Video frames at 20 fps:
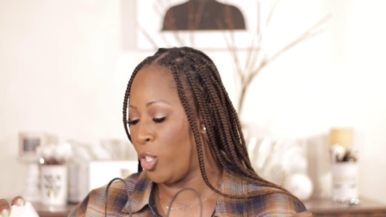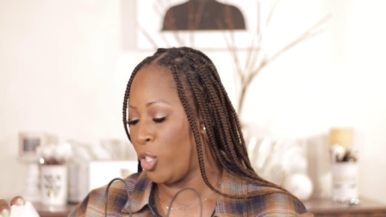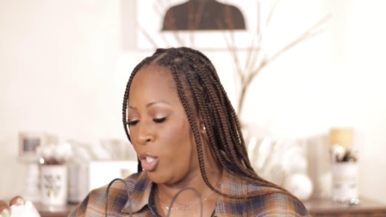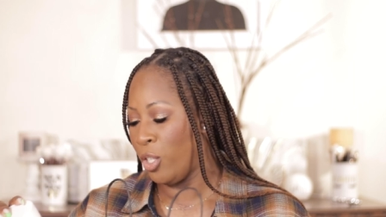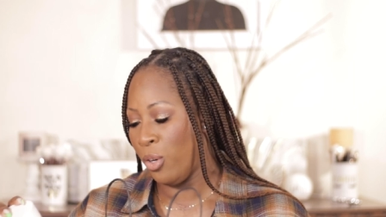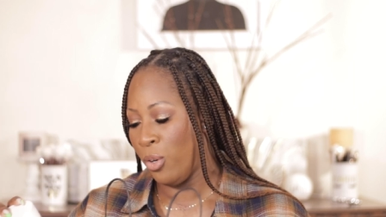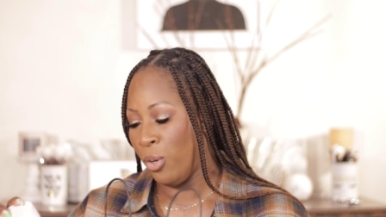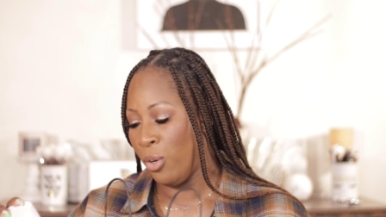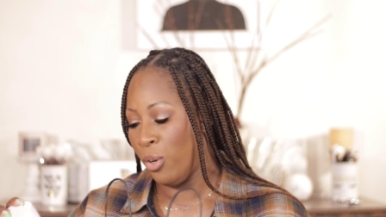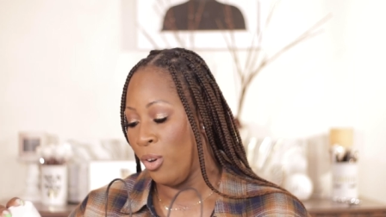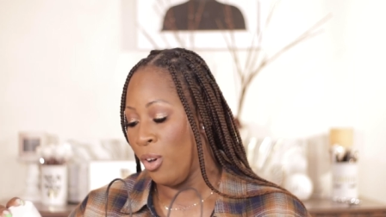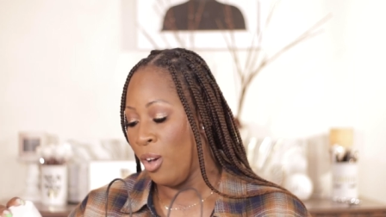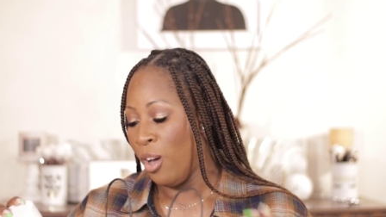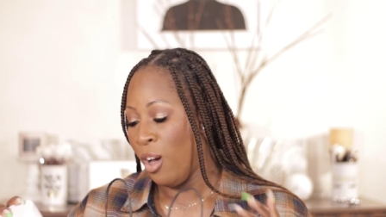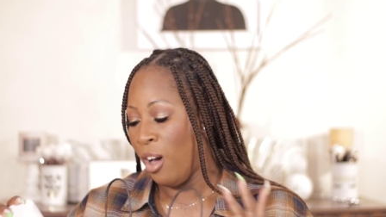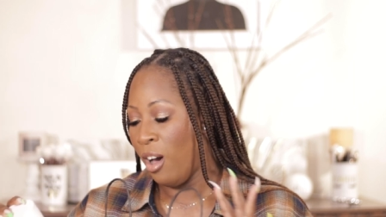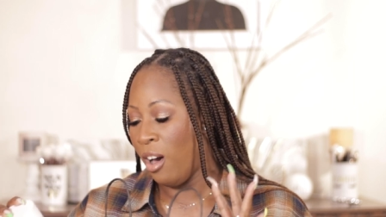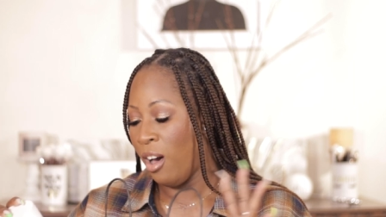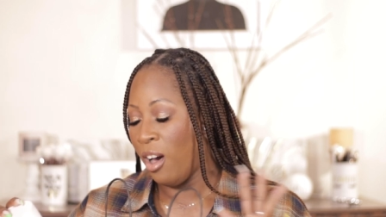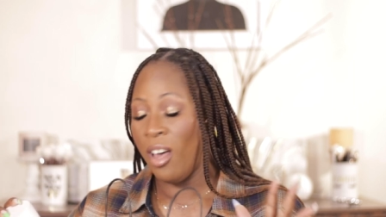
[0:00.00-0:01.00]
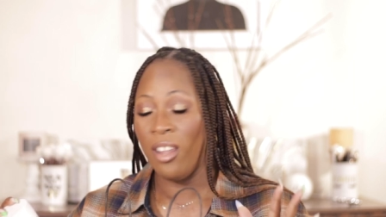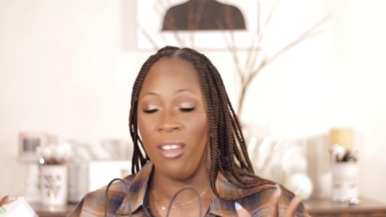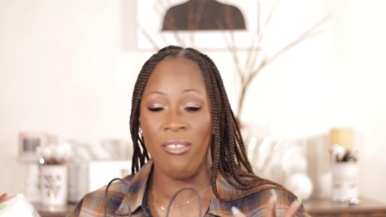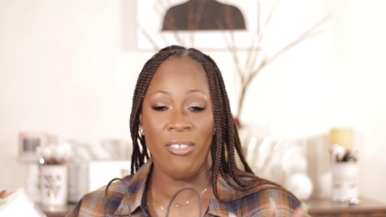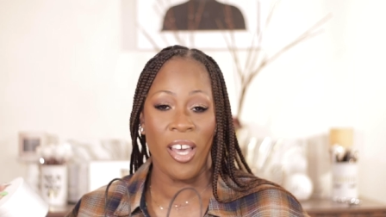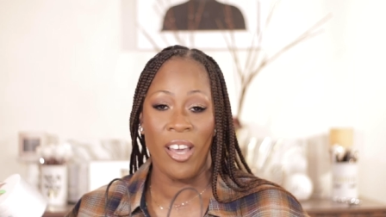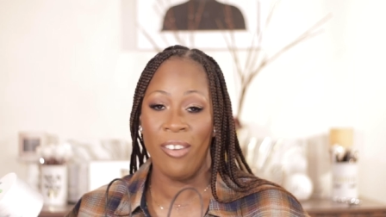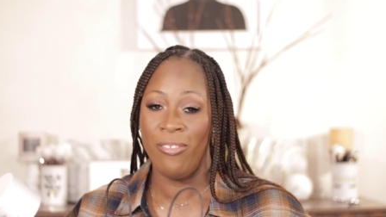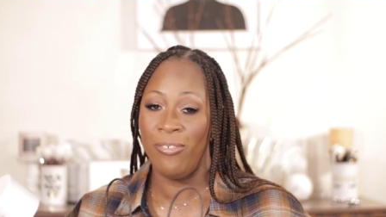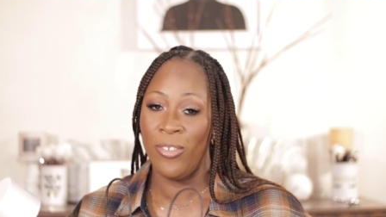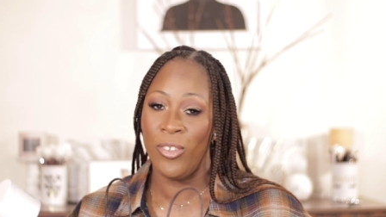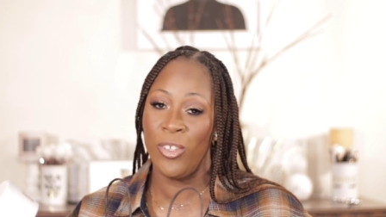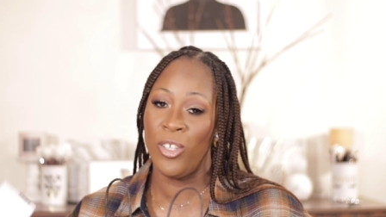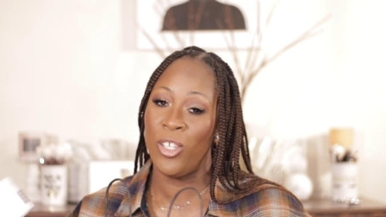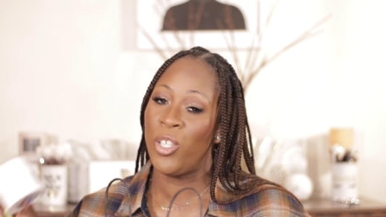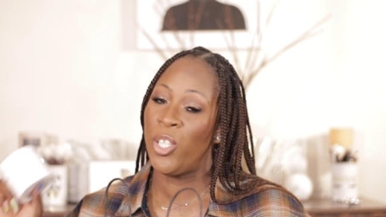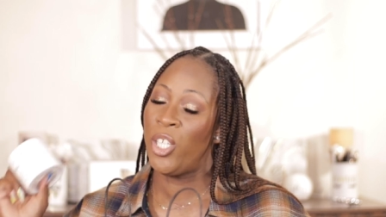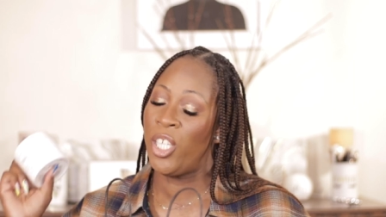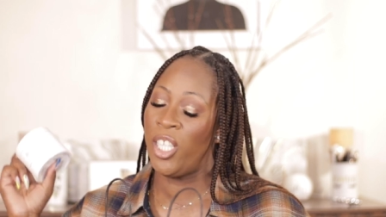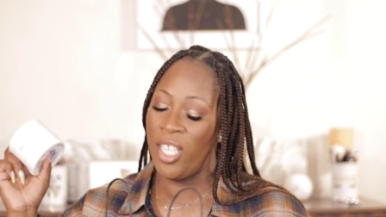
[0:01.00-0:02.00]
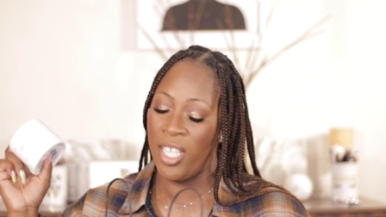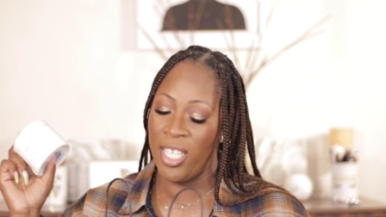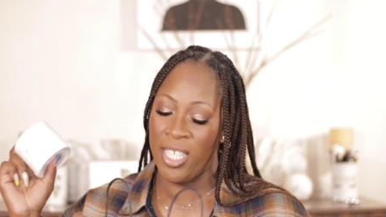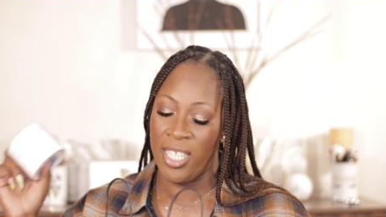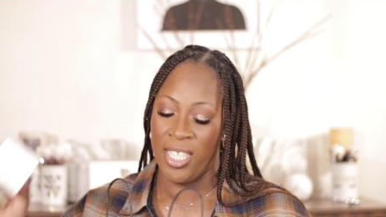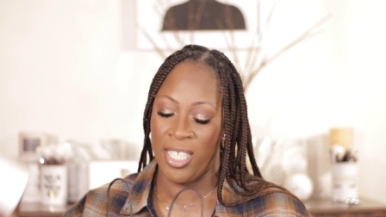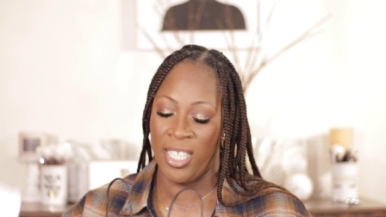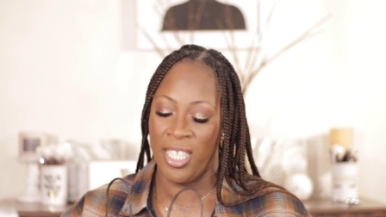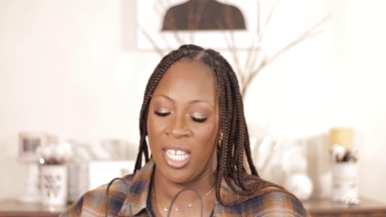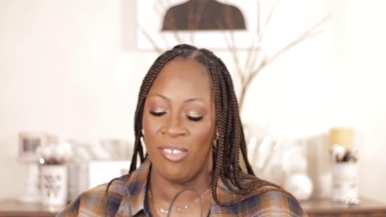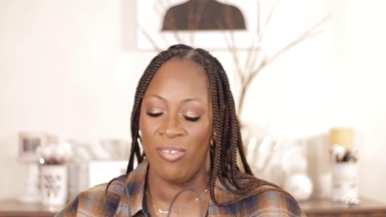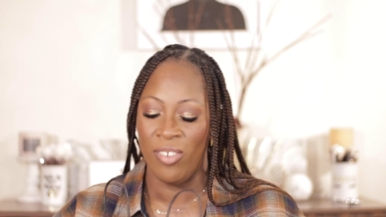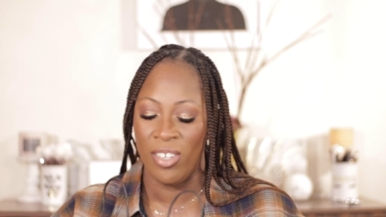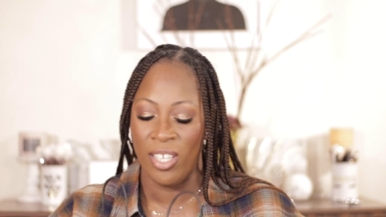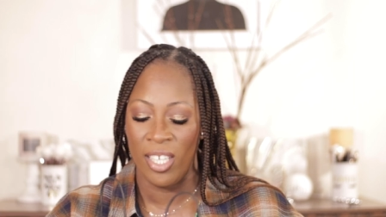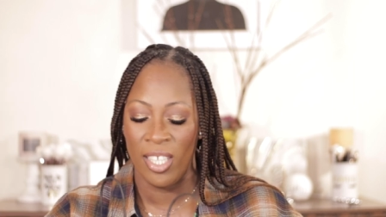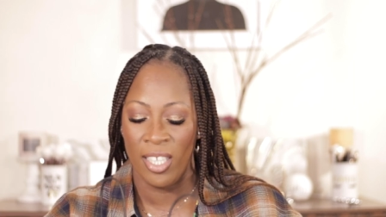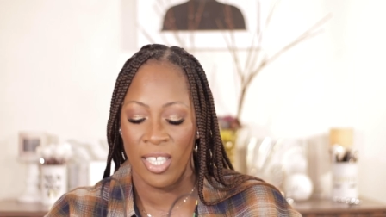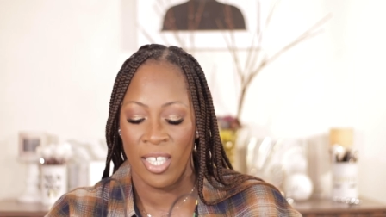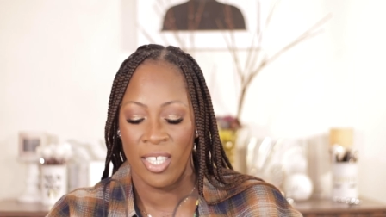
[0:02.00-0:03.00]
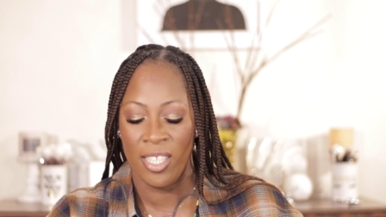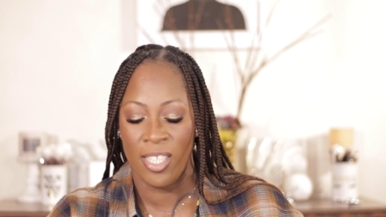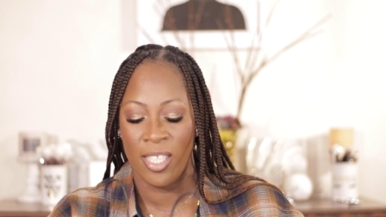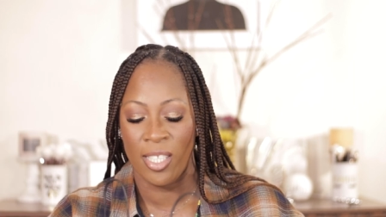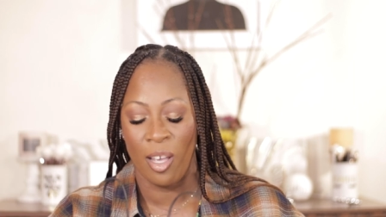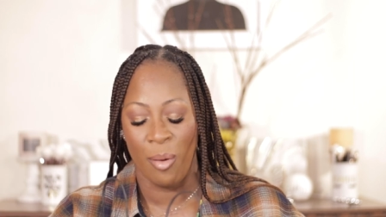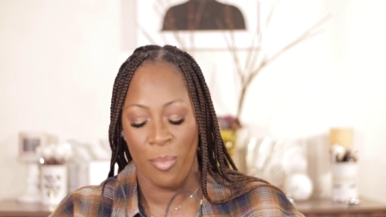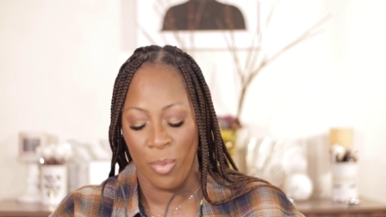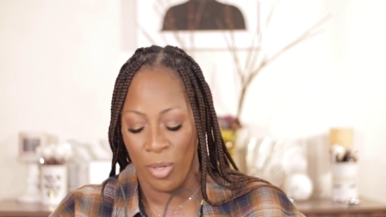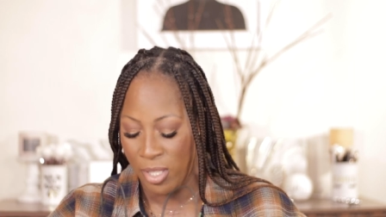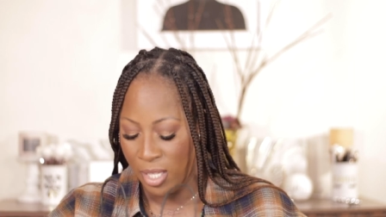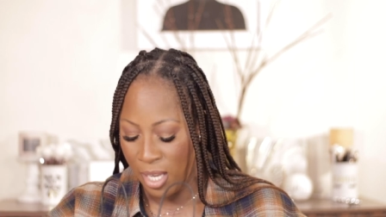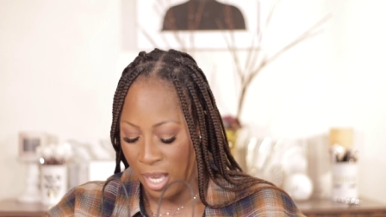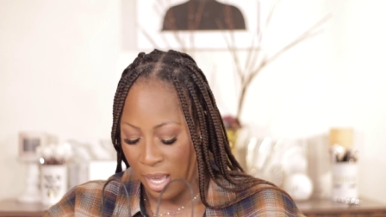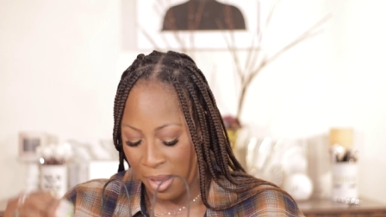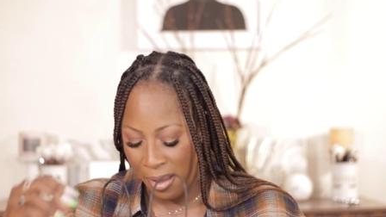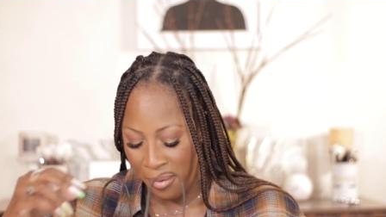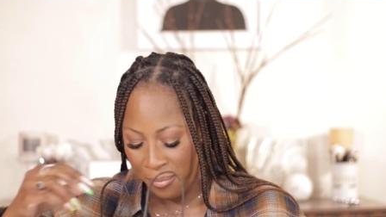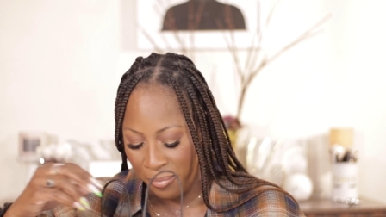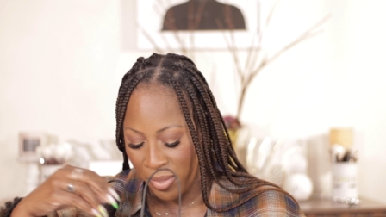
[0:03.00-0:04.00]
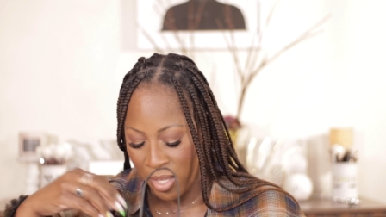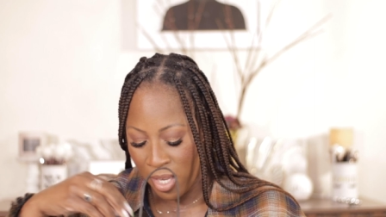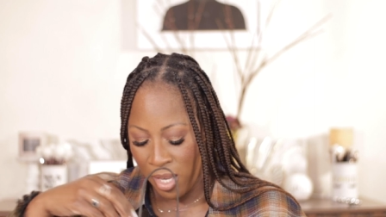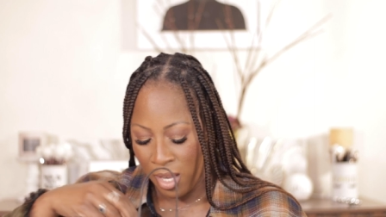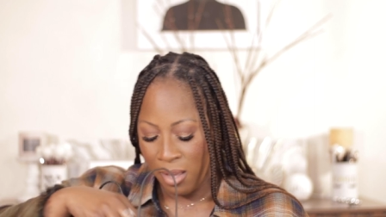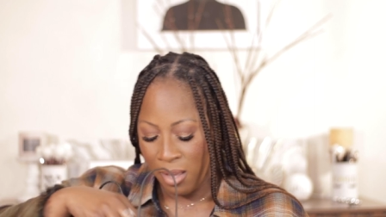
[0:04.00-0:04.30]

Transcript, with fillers: So all of that floral is definitely summertime